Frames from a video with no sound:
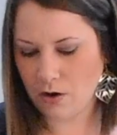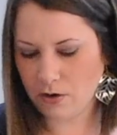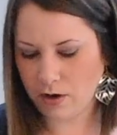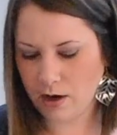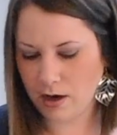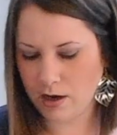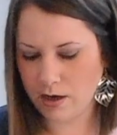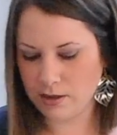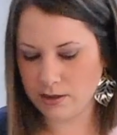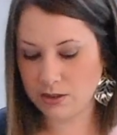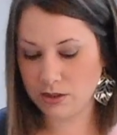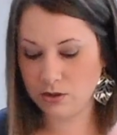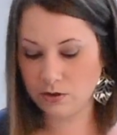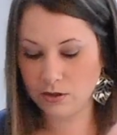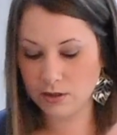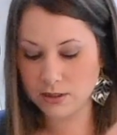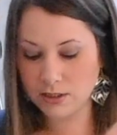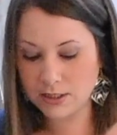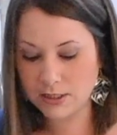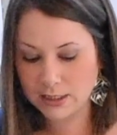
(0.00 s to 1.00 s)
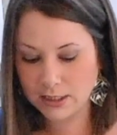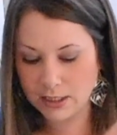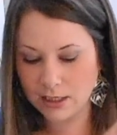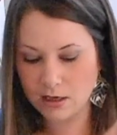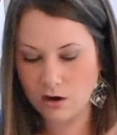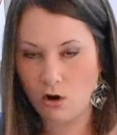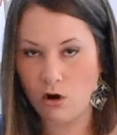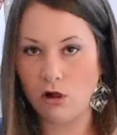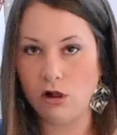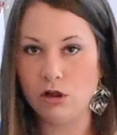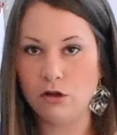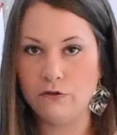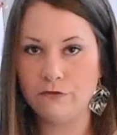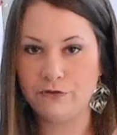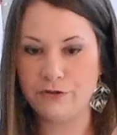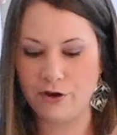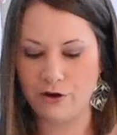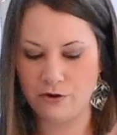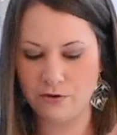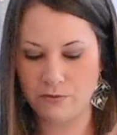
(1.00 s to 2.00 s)
Okay, so you can see all
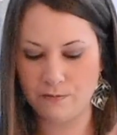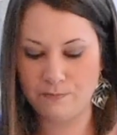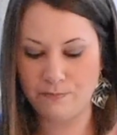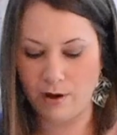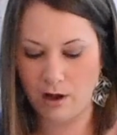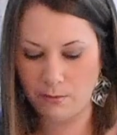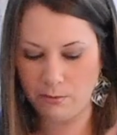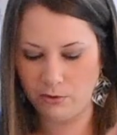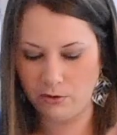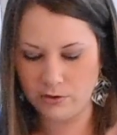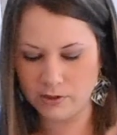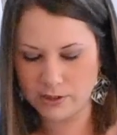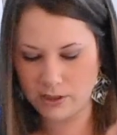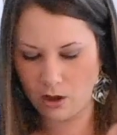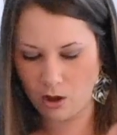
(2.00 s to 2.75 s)
of the bubbles